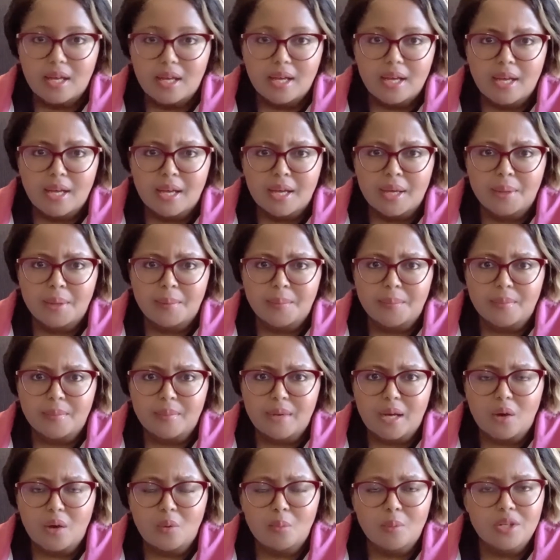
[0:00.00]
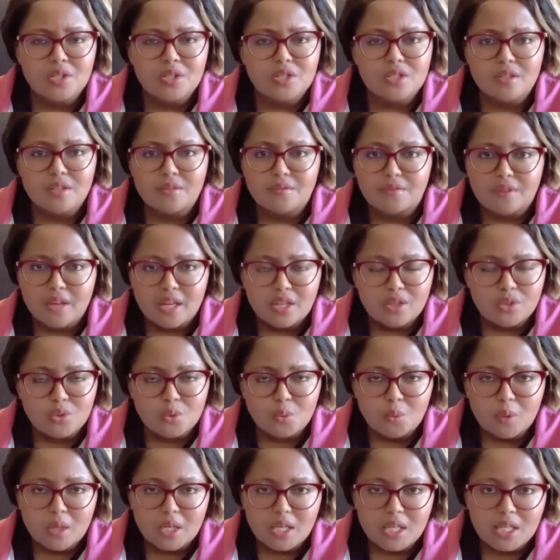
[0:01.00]
um, how much the value
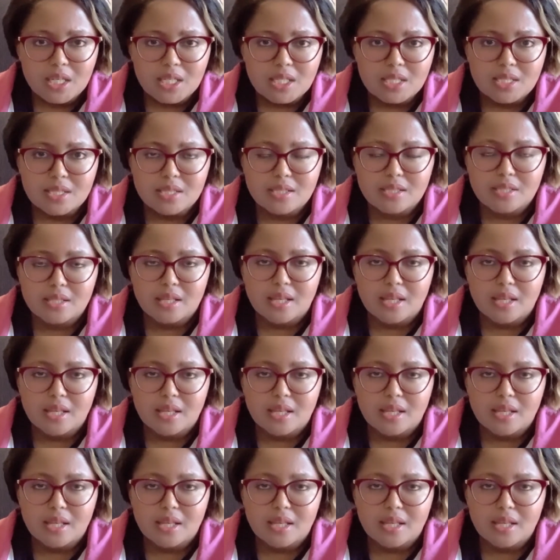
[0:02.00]
was,